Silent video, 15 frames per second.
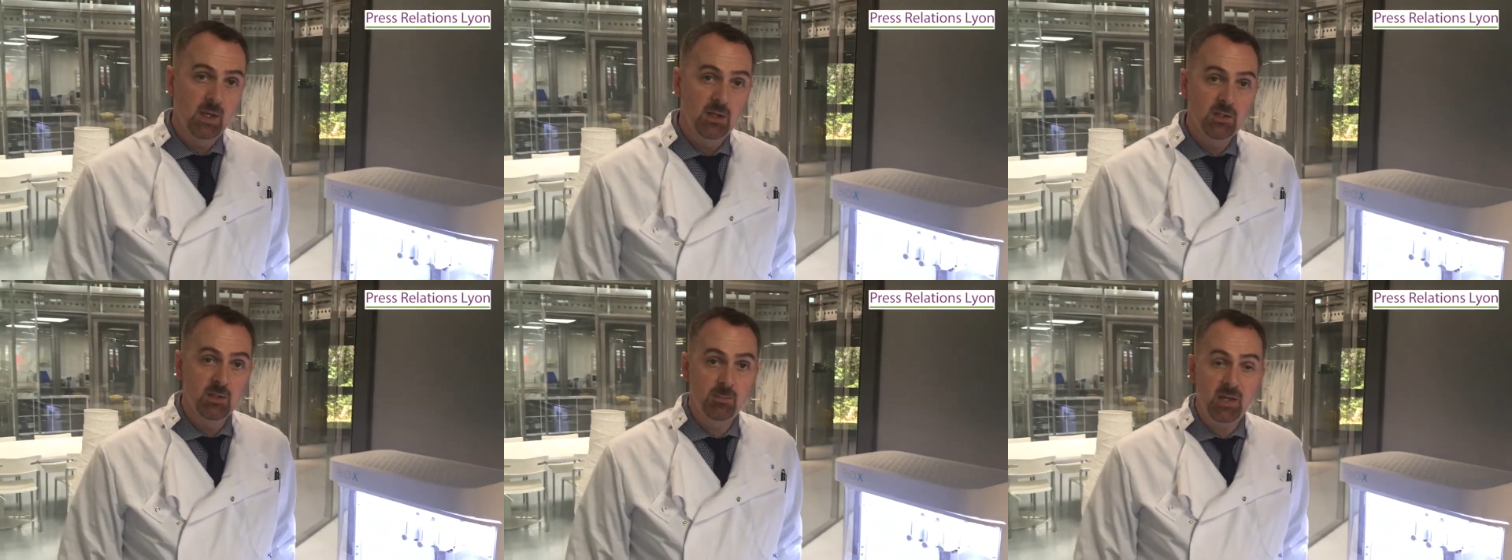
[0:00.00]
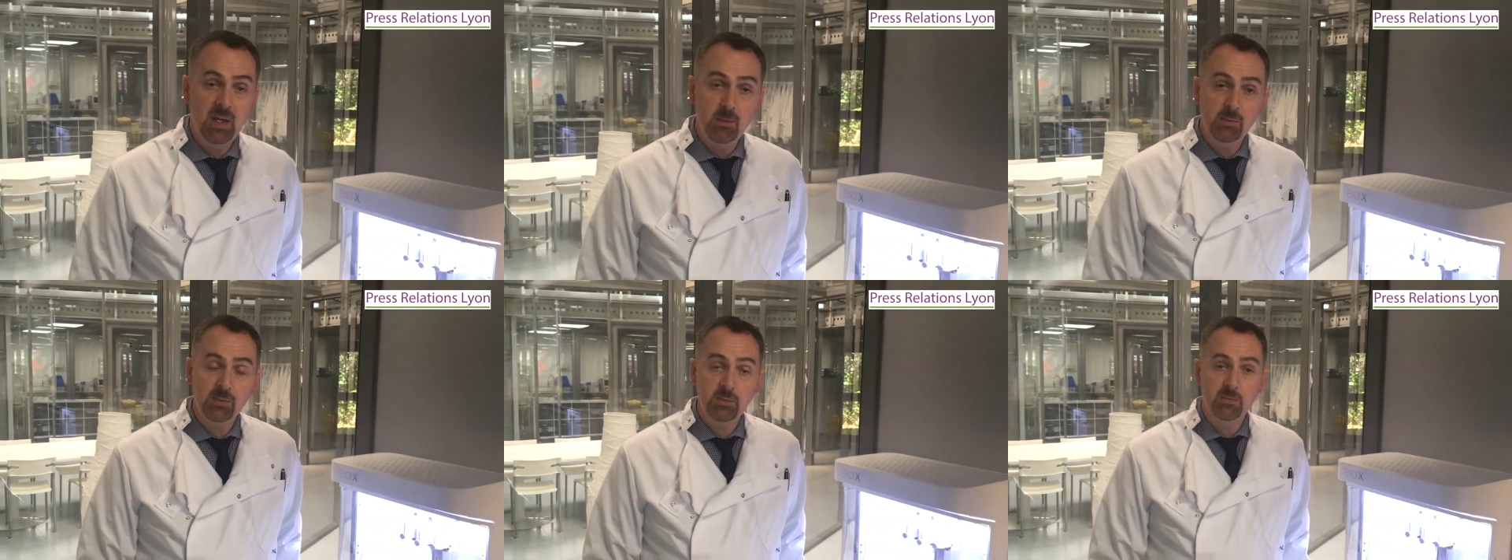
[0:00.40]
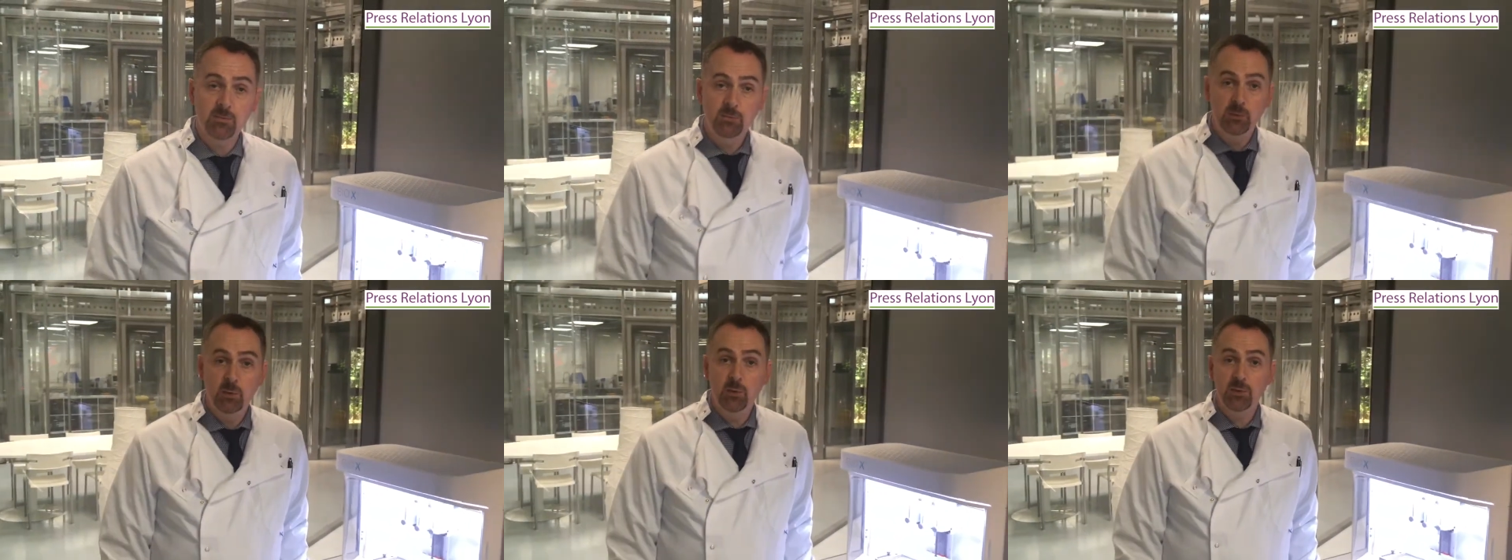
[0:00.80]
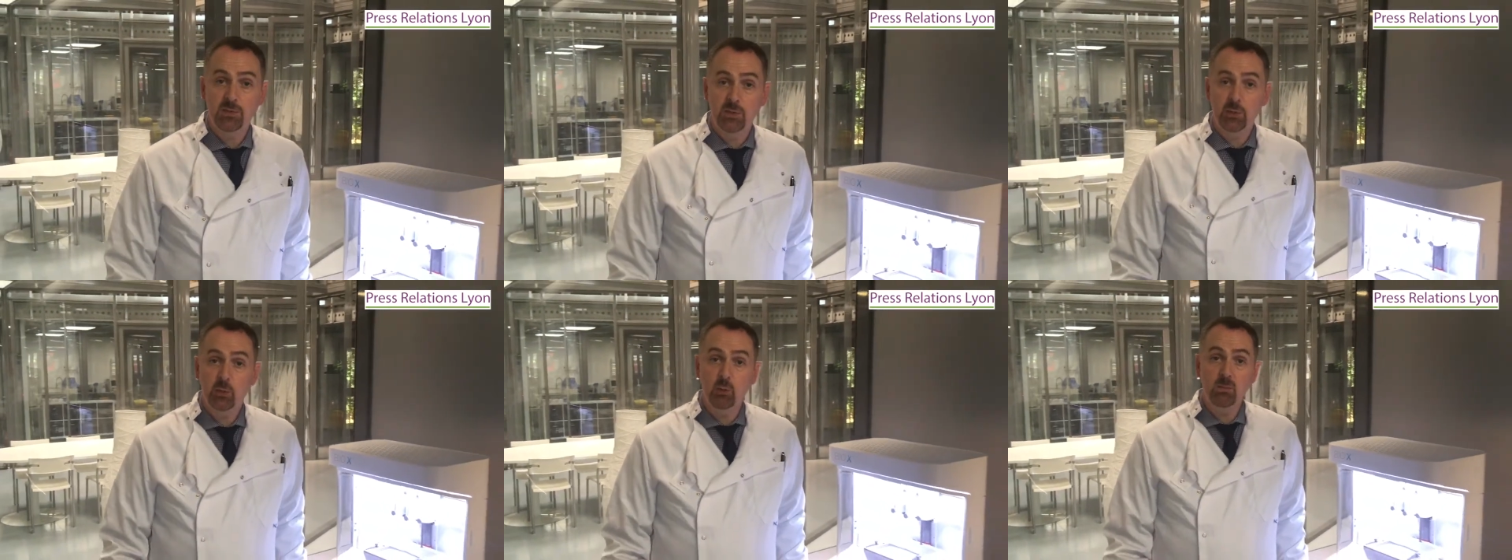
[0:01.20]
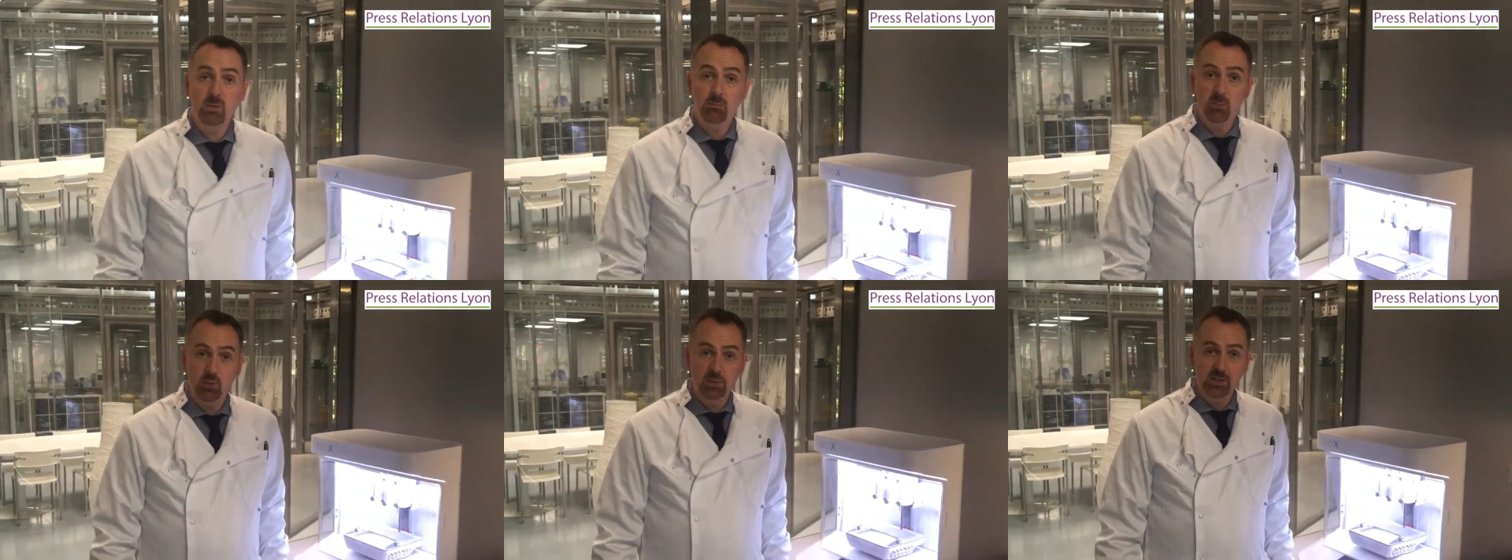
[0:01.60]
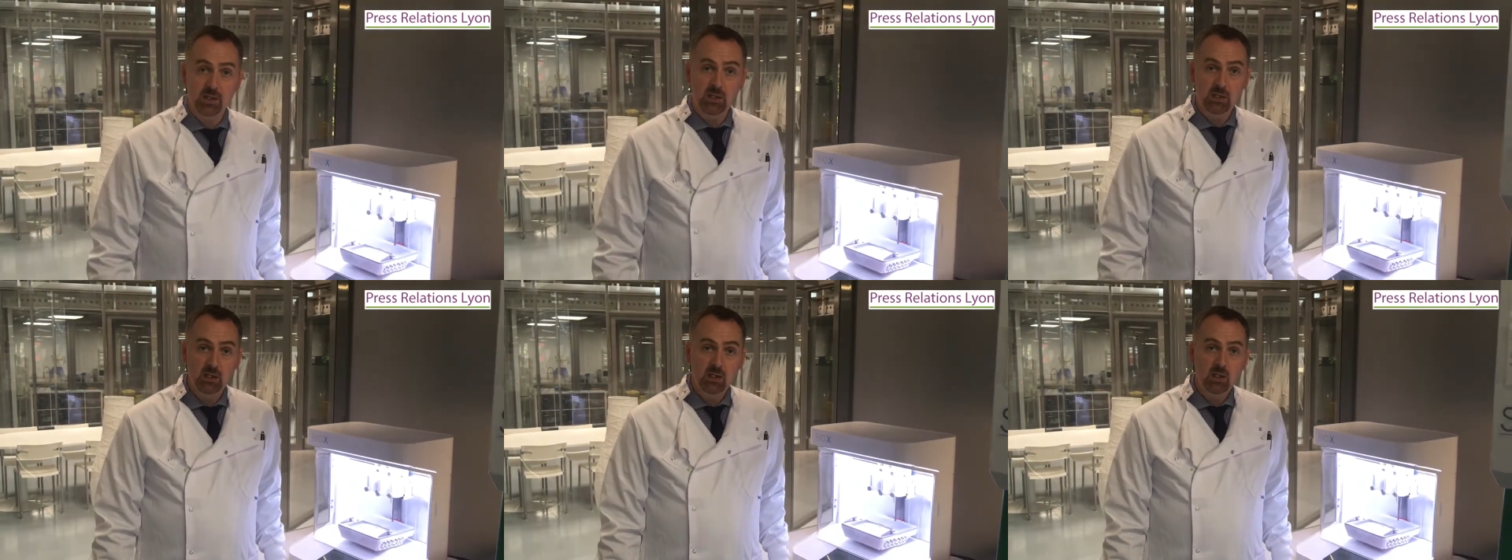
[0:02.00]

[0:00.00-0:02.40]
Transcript: To be able to use the human body